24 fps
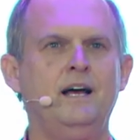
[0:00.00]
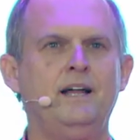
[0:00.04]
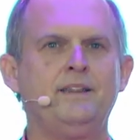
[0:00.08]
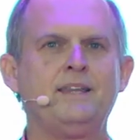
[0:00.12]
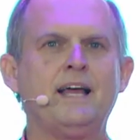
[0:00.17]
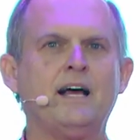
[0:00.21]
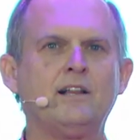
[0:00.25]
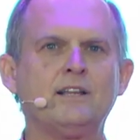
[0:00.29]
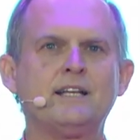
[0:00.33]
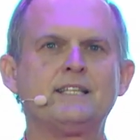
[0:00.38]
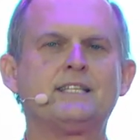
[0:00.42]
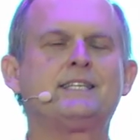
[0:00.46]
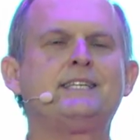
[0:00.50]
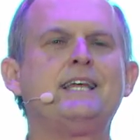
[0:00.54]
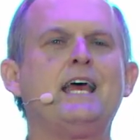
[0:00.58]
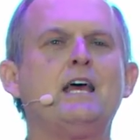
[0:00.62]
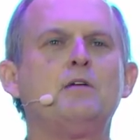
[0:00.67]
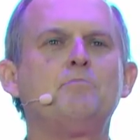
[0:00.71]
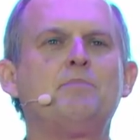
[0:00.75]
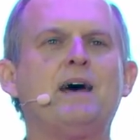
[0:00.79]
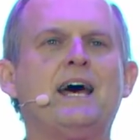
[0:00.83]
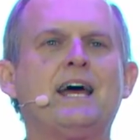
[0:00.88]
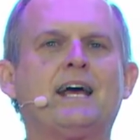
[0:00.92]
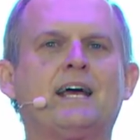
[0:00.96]
Now let's
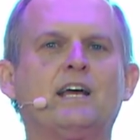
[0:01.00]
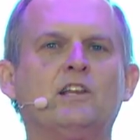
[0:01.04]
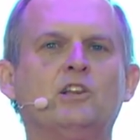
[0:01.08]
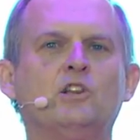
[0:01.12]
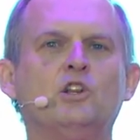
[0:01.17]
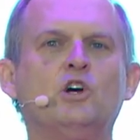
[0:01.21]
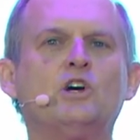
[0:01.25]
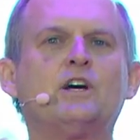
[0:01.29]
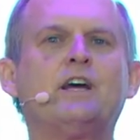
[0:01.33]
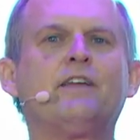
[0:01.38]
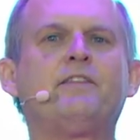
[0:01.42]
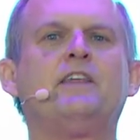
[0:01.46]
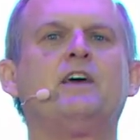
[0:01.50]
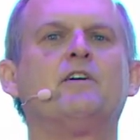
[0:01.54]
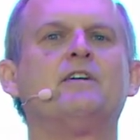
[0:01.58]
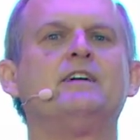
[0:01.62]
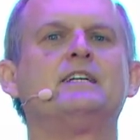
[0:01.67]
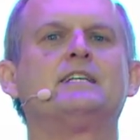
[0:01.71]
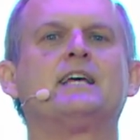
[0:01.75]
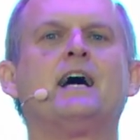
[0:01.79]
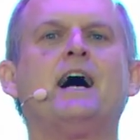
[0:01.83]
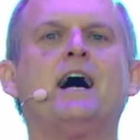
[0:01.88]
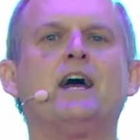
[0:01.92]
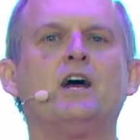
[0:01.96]
stand back and look at their
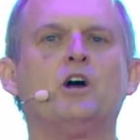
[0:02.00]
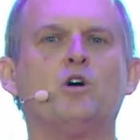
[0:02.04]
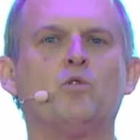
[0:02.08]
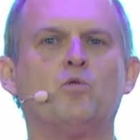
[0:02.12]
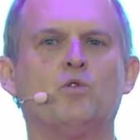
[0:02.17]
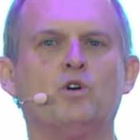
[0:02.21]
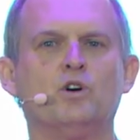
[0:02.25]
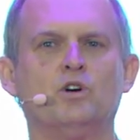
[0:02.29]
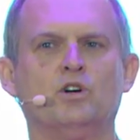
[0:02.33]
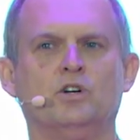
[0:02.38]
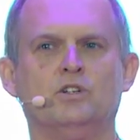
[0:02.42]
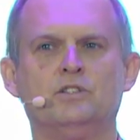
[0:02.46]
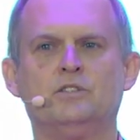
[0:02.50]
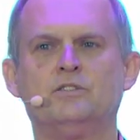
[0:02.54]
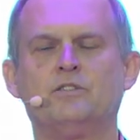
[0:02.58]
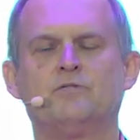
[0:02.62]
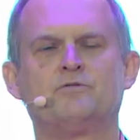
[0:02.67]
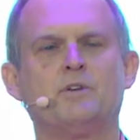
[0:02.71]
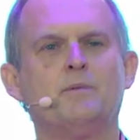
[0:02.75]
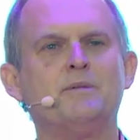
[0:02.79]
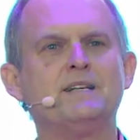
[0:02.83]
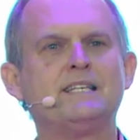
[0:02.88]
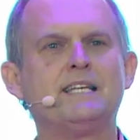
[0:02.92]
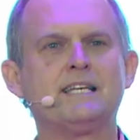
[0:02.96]
entire world
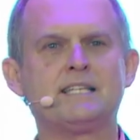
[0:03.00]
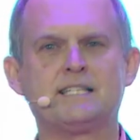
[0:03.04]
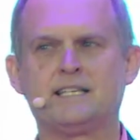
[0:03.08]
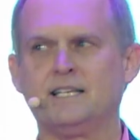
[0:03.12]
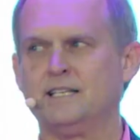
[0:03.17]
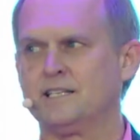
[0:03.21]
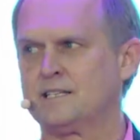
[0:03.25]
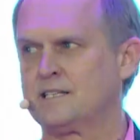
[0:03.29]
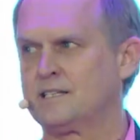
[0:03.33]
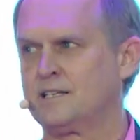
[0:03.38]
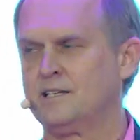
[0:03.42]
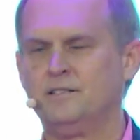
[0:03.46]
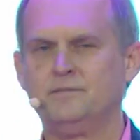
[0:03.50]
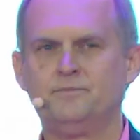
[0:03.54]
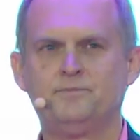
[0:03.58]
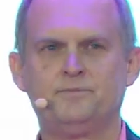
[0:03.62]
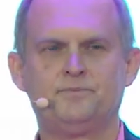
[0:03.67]
from a distance.